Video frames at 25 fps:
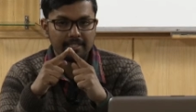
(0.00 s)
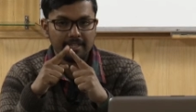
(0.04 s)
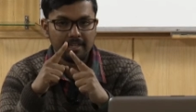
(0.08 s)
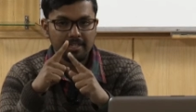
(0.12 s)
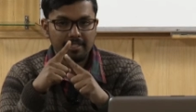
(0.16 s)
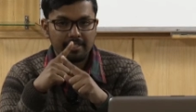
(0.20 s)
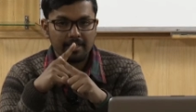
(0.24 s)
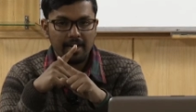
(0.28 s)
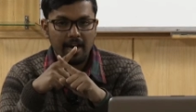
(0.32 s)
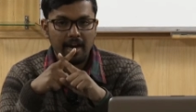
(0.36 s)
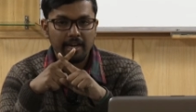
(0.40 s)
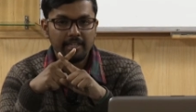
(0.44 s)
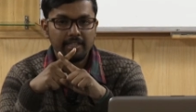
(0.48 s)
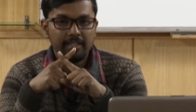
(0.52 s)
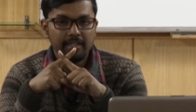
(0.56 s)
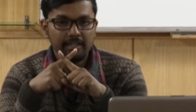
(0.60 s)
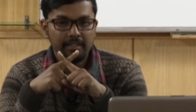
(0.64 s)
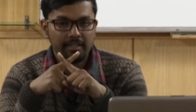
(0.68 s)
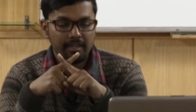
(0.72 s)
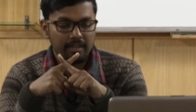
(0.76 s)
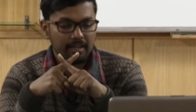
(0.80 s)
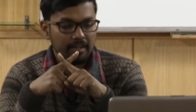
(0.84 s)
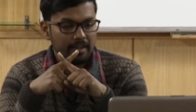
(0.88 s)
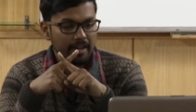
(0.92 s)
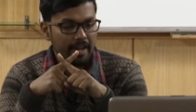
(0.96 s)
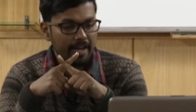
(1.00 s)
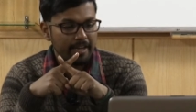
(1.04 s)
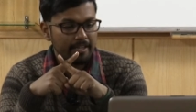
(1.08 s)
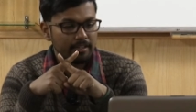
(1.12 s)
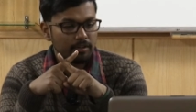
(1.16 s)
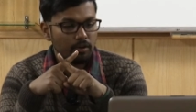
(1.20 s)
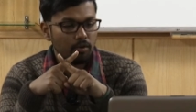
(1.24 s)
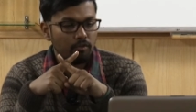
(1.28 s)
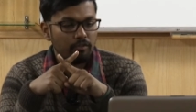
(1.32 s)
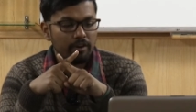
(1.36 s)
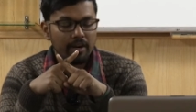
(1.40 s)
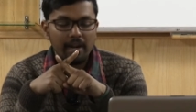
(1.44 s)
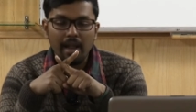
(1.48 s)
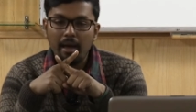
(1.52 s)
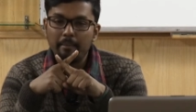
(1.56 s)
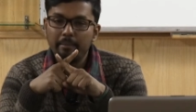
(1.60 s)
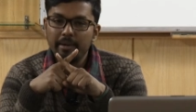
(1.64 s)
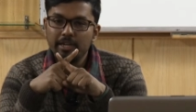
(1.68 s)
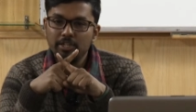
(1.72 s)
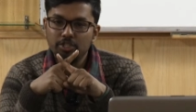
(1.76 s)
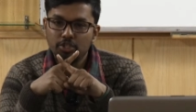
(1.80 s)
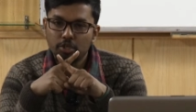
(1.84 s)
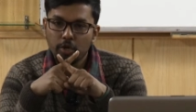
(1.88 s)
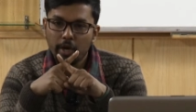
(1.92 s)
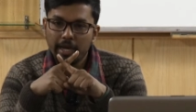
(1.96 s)
There's either like
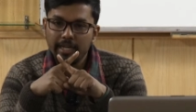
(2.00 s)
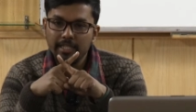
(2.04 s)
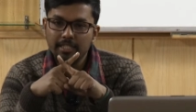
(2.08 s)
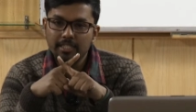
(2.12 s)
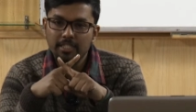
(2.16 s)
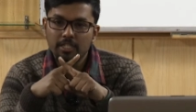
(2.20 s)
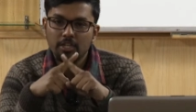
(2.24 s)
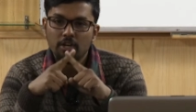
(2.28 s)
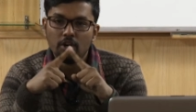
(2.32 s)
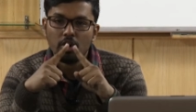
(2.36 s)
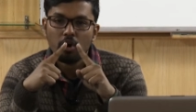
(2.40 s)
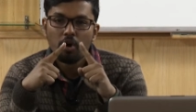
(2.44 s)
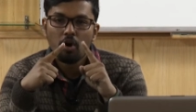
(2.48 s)
overlapping joints,